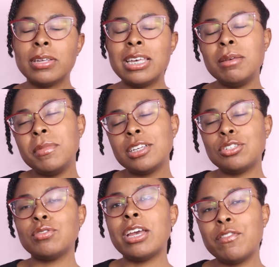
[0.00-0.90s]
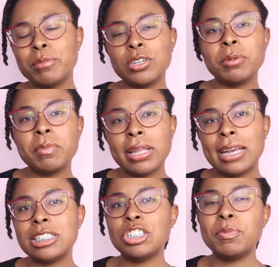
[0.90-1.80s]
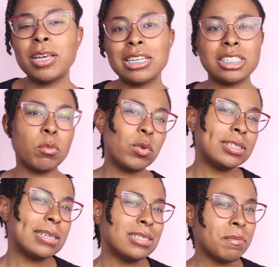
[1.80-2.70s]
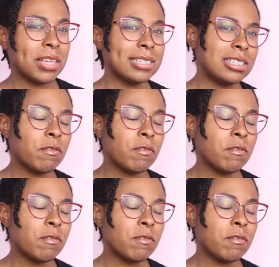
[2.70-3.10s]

keep me astray from certain plants just because someone says something's